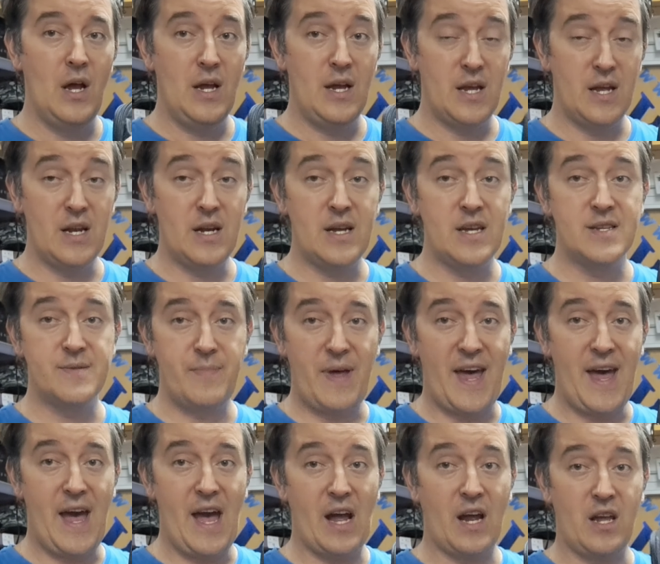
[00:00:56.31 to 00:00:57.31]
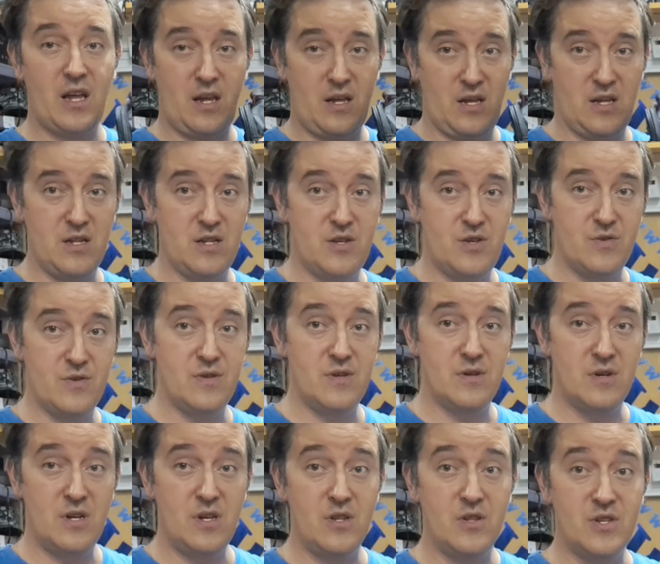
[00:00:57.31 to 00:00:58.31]
in this bag
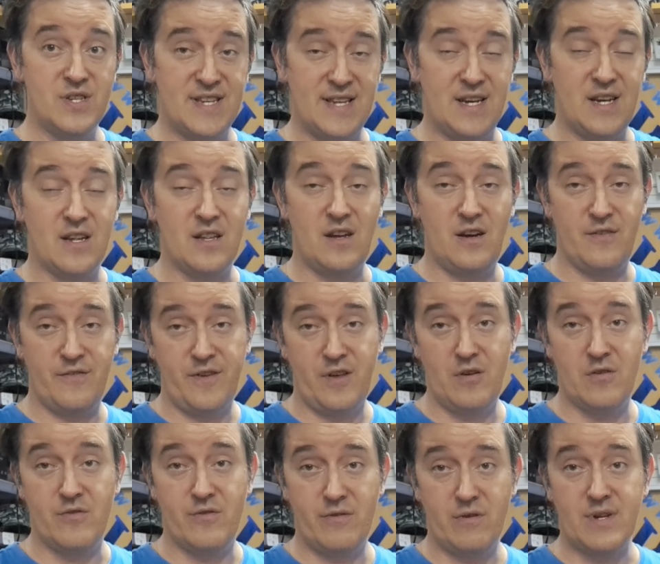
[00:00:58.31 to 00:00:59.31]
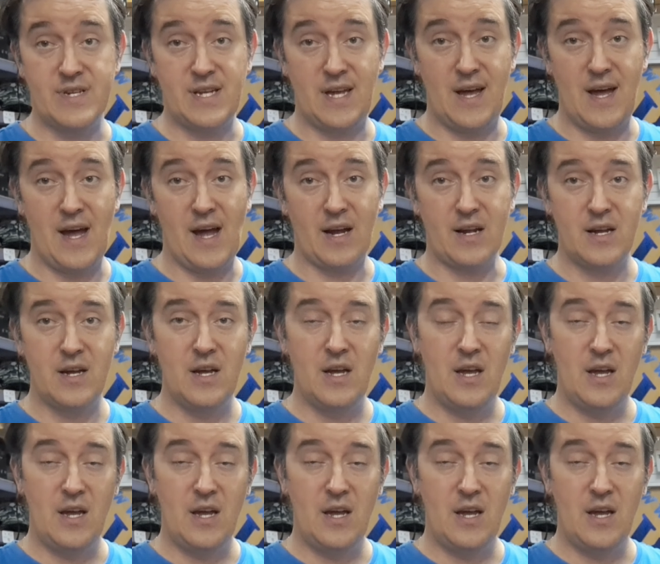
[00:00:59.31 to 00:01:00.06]
into inside of your rucksack